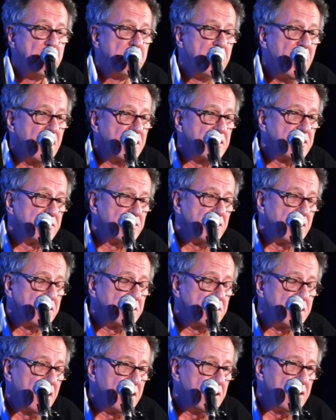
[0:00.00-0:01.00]
But
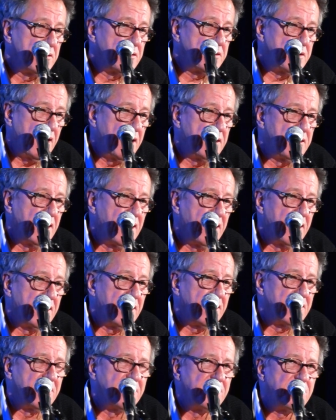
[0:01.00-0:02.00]
Ted
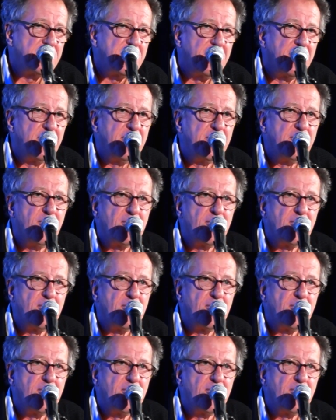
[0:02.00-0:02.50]
Elliott and Terry